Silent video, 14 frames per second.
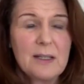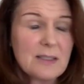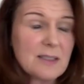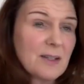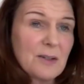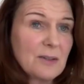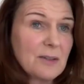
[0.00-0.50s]

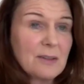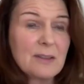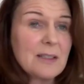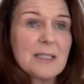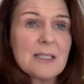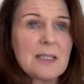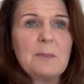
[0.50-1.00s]
So
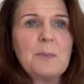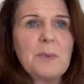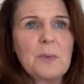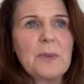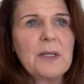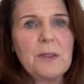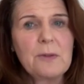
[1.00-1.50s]
in a
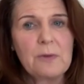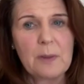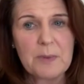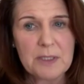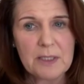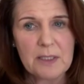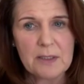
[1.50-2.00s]
simple way, you
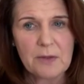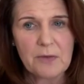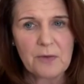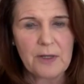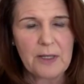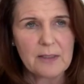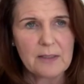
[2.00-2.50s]
represent a
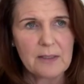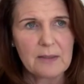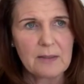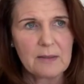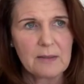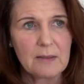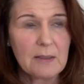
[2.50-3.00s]
threat,
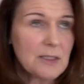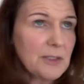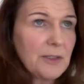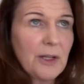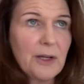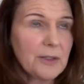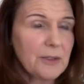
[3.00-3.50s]
and that's
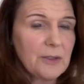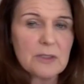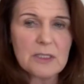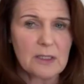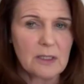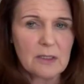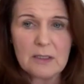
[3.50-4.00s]
not a good
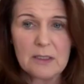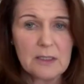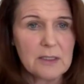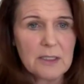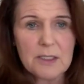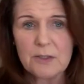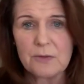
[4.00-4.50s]
starting
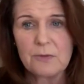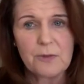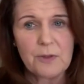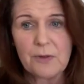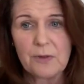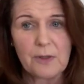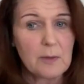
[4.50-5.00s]
condition
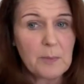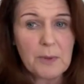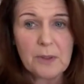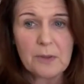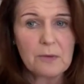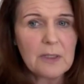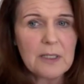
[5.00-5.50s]
for a
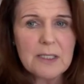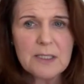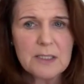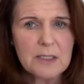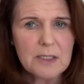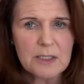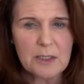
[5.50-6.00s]
therapeutic
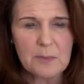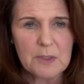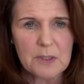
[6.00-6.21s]
relationship.